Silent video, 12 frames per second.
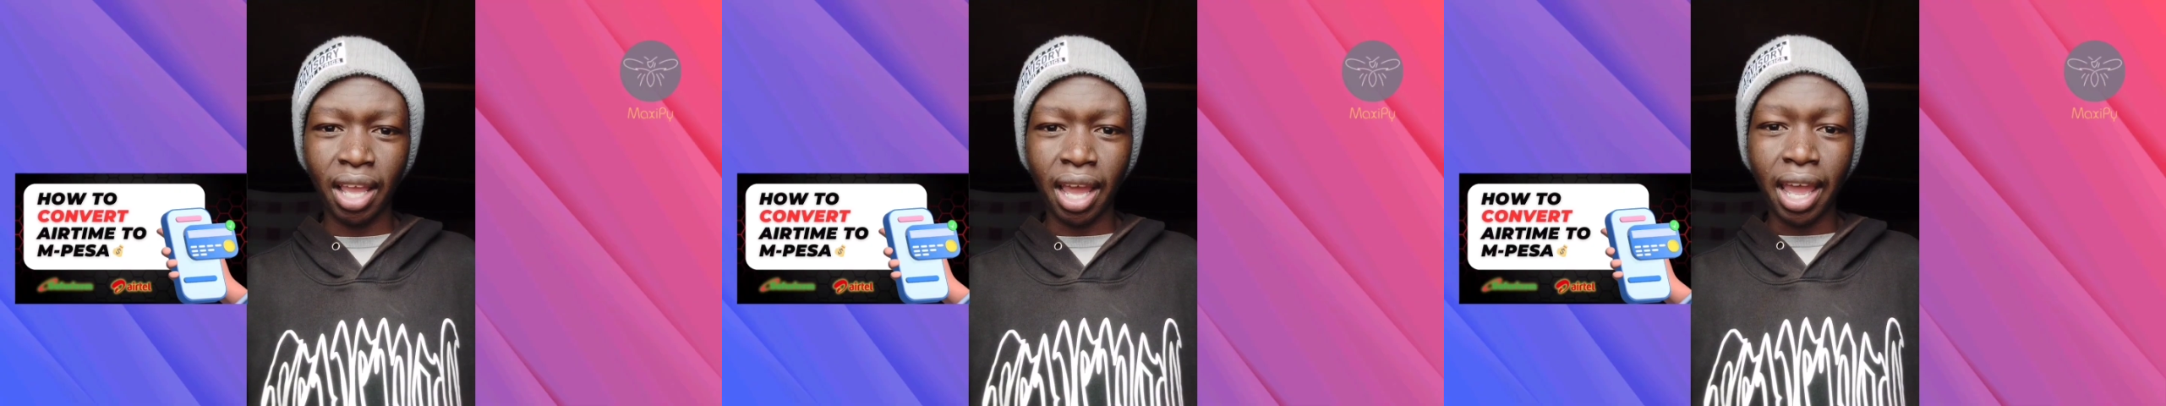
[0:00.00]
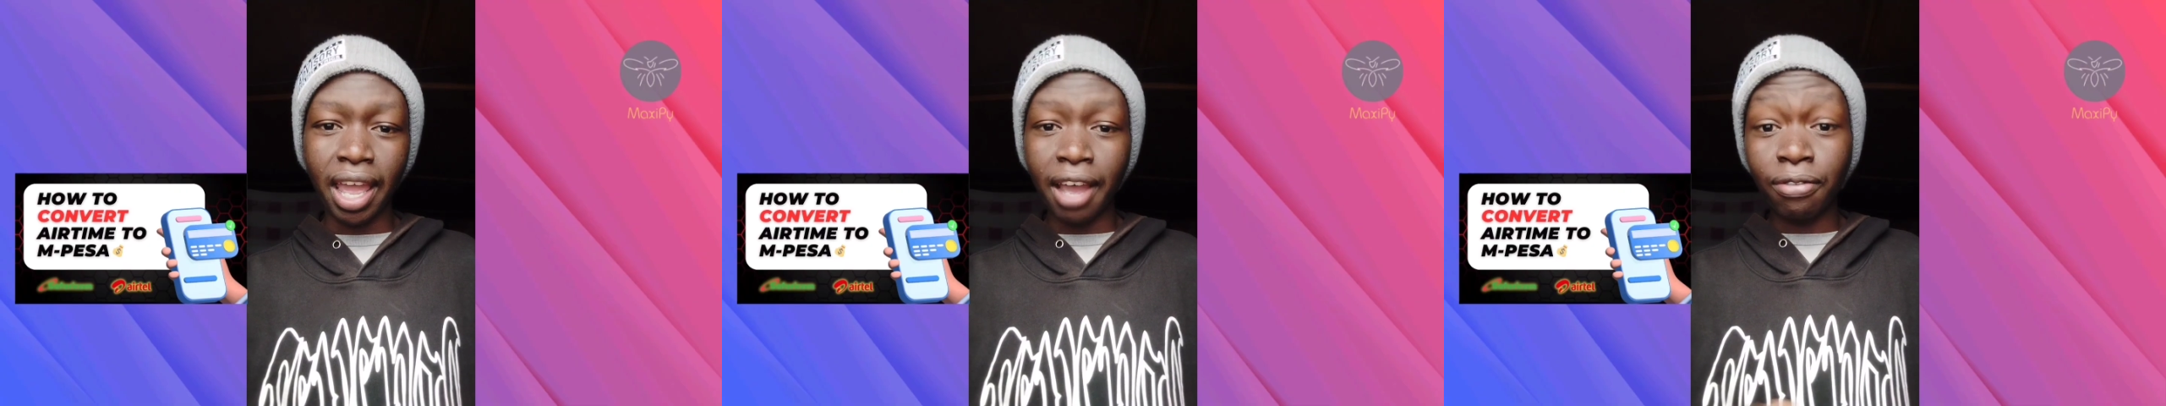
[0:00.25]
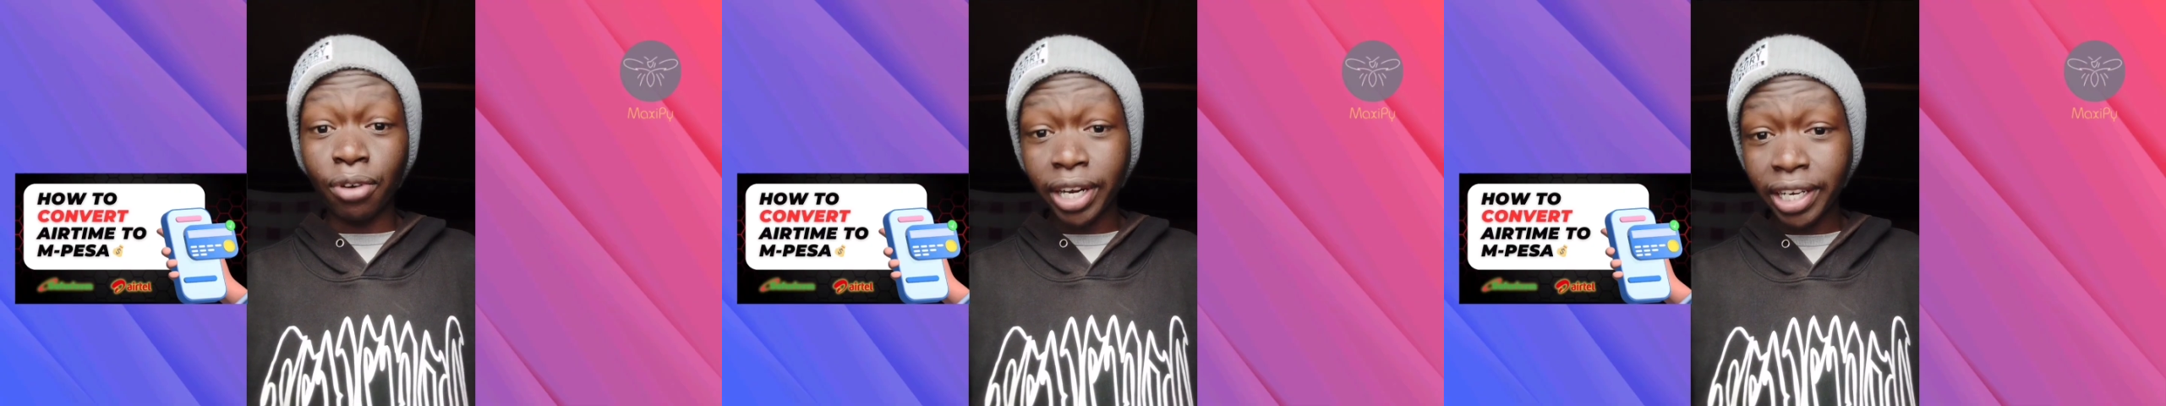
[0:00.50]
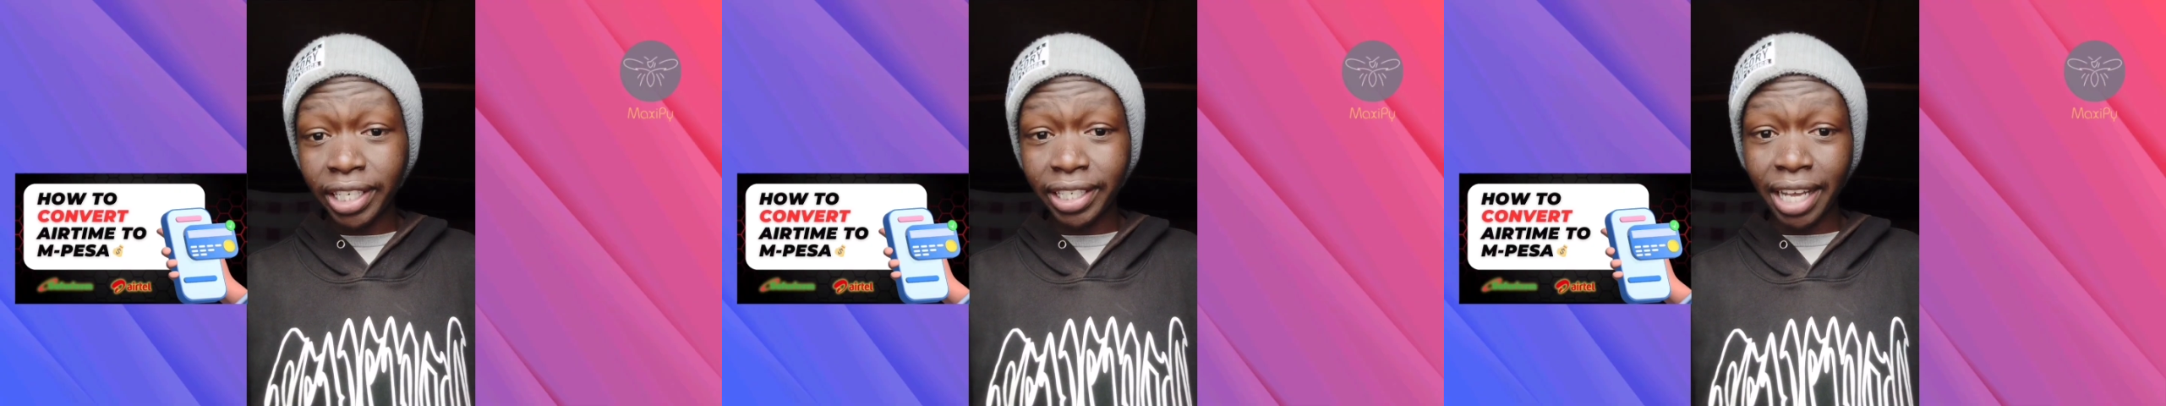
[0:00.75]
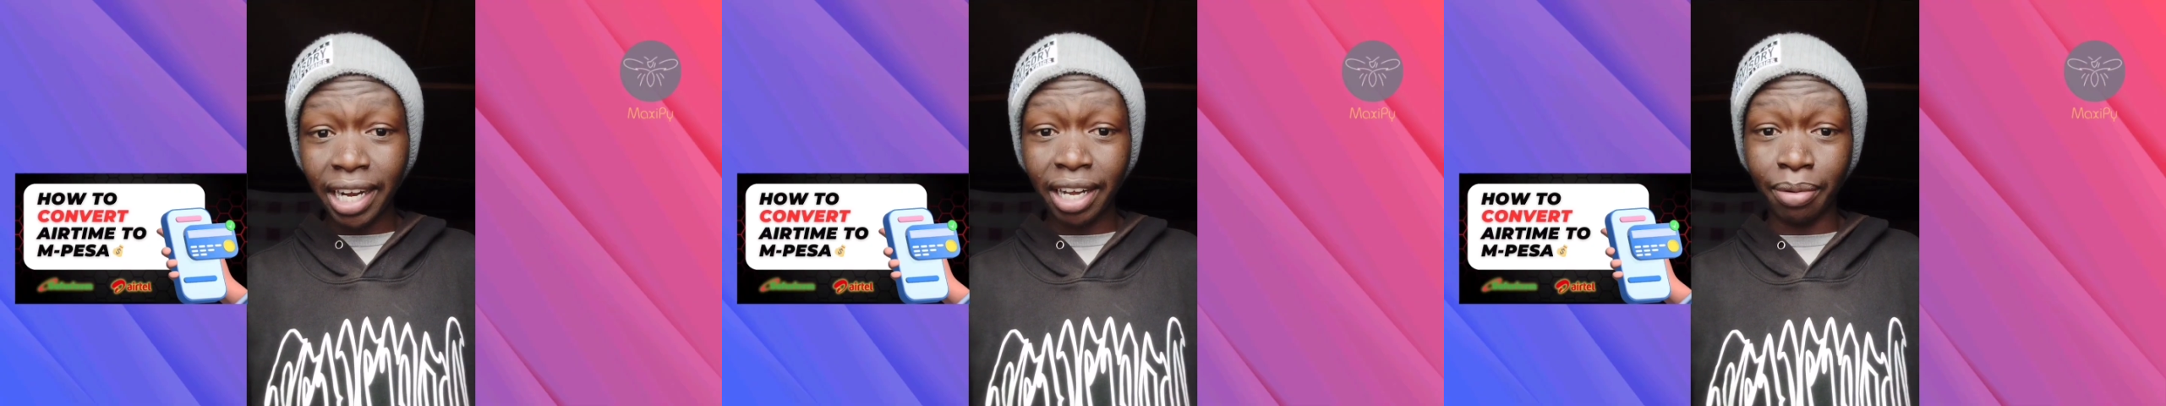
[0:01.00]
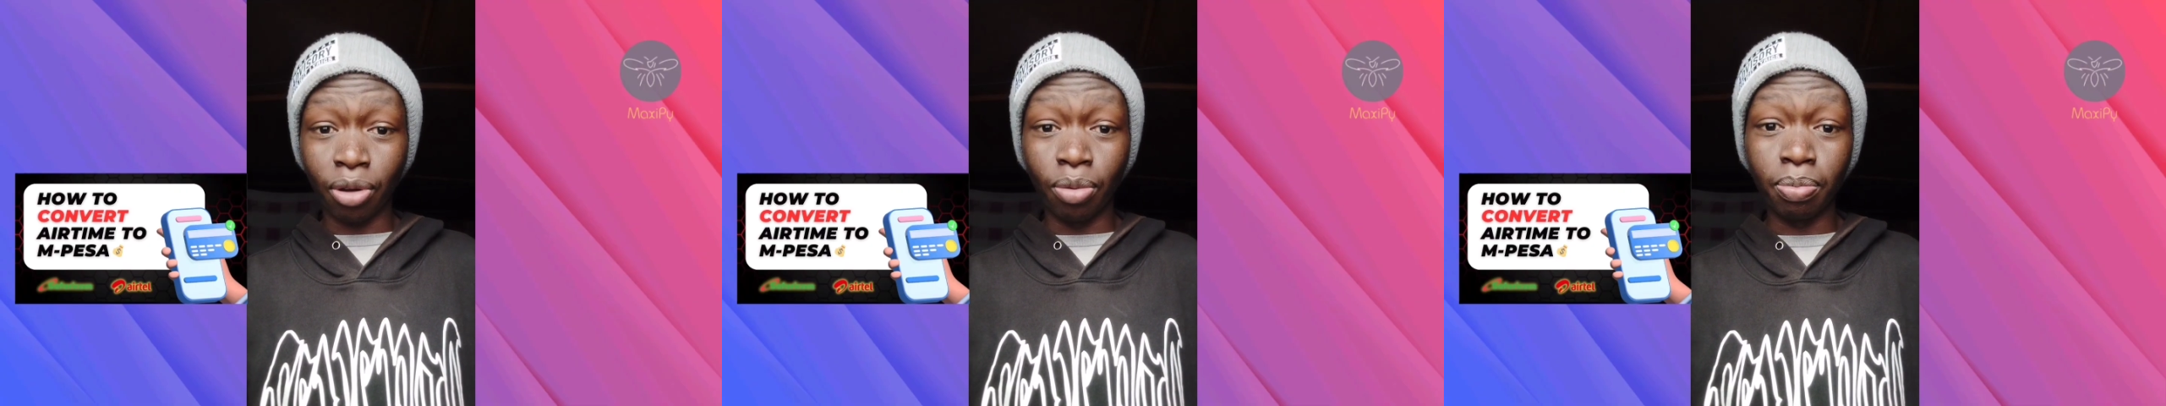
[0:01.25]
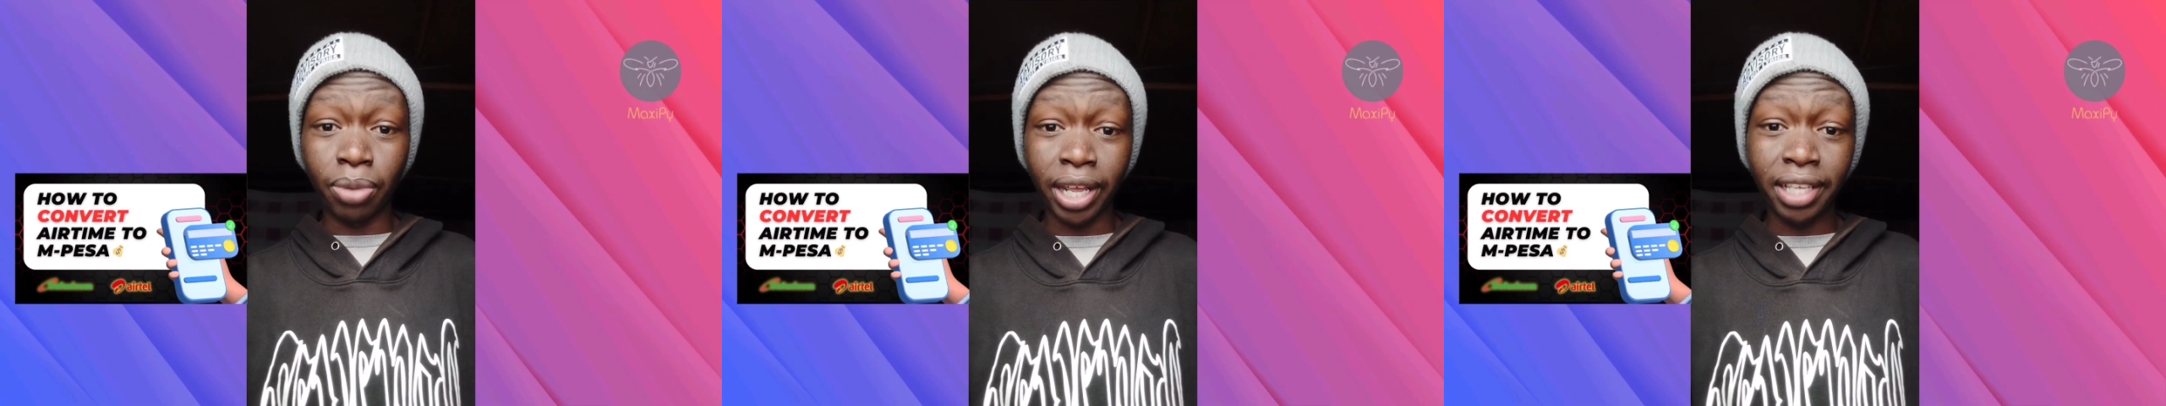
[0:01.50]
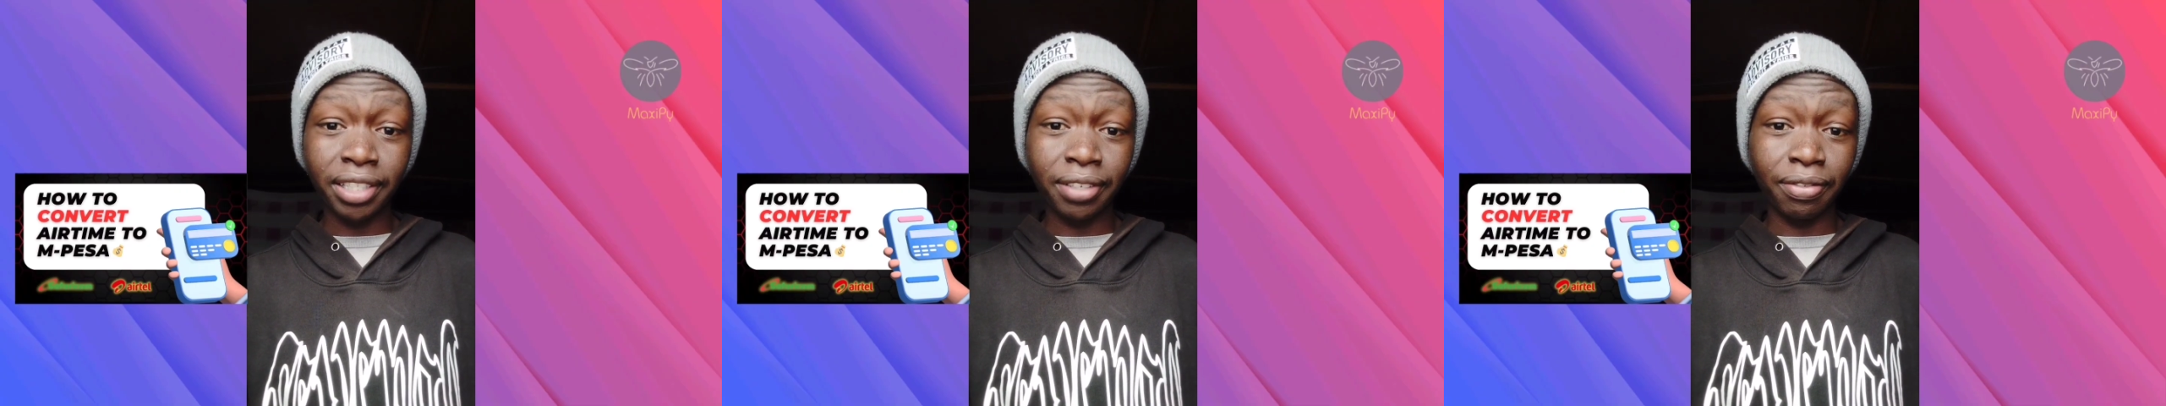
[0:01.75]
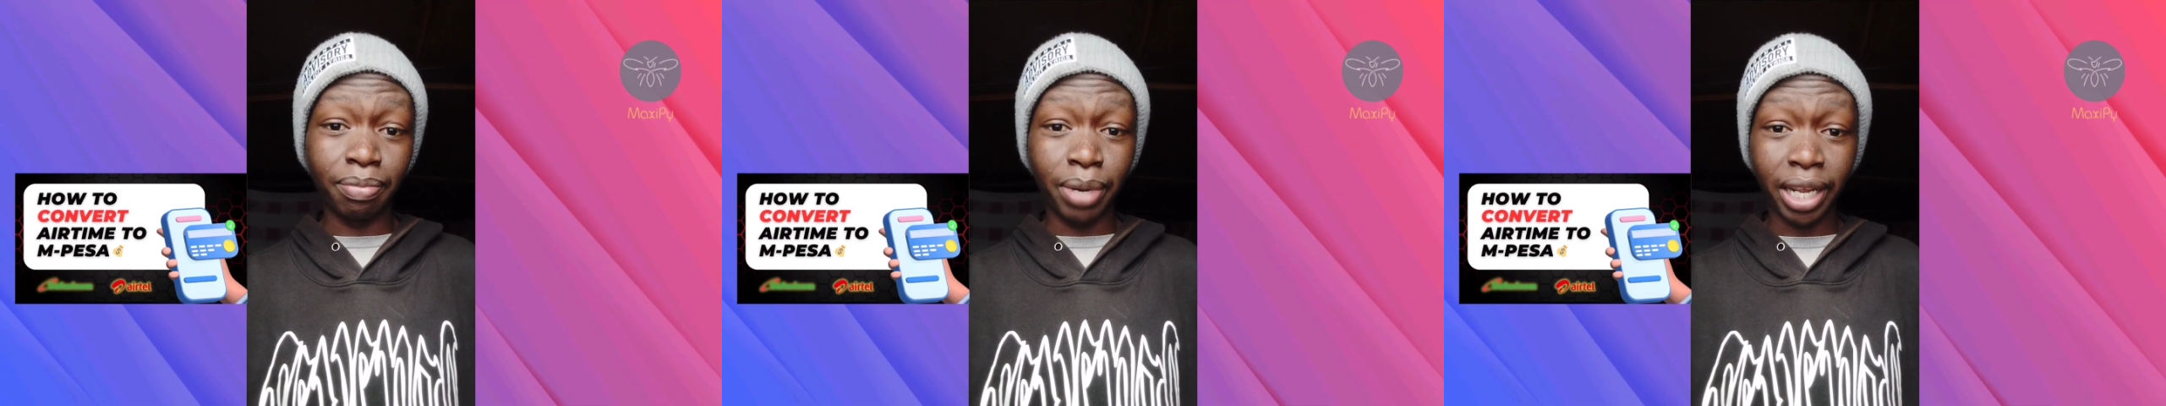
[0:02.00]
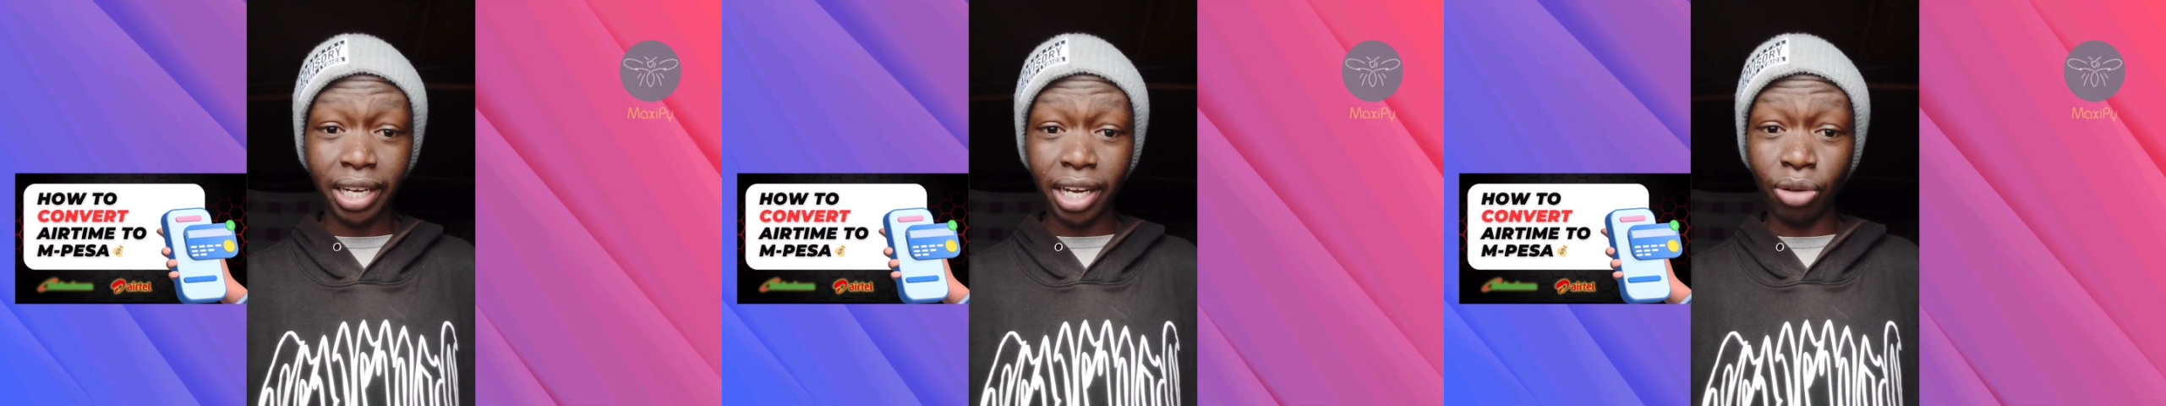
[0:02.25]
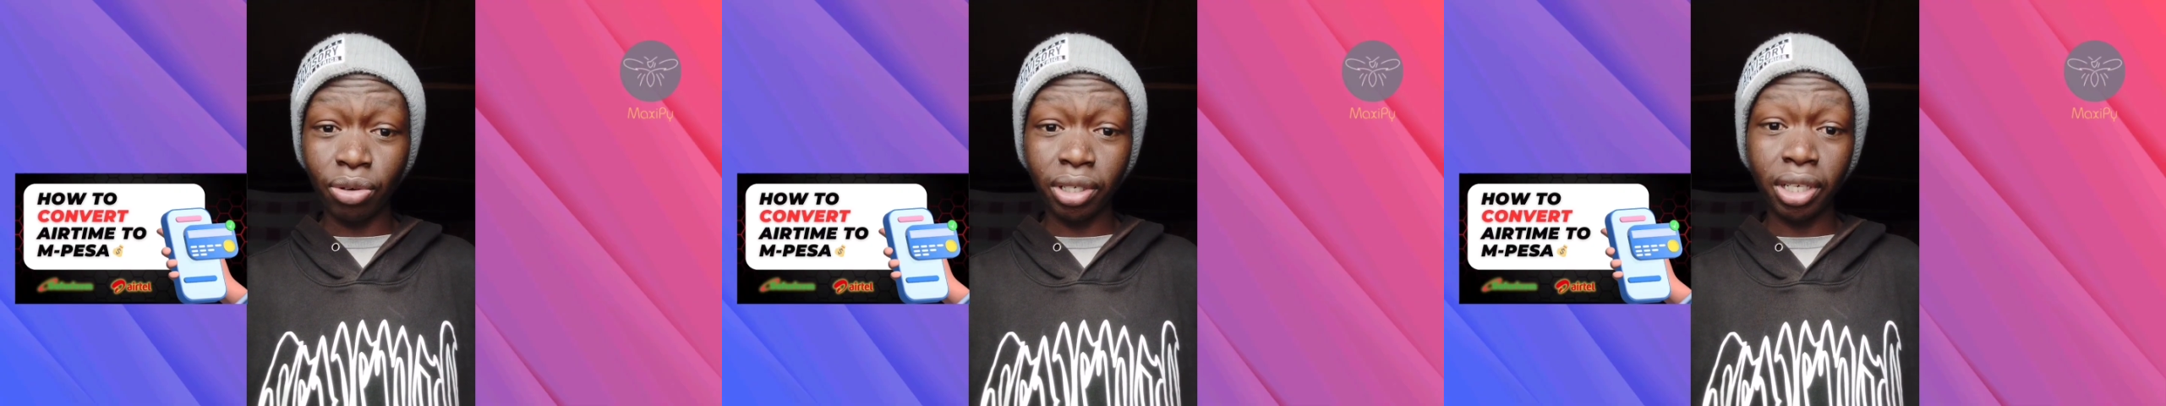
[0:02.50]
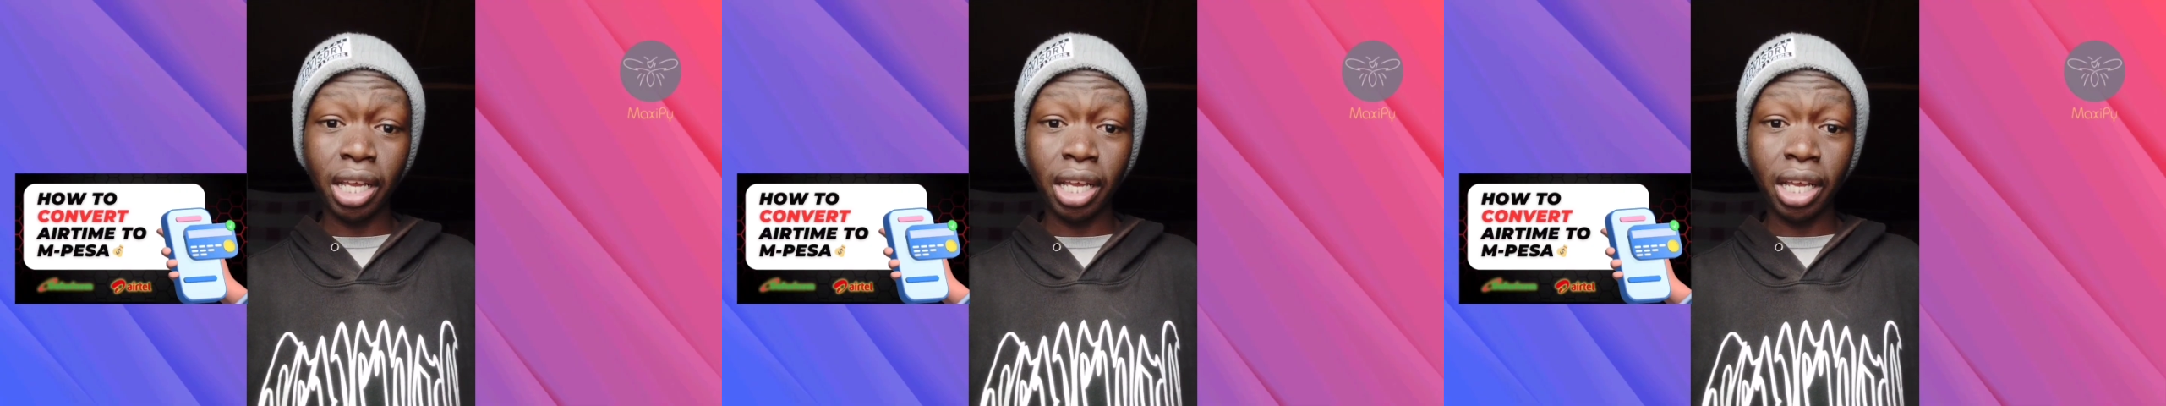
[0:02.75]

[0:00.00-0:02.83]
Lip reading: I have already done a comprehensive breakdown.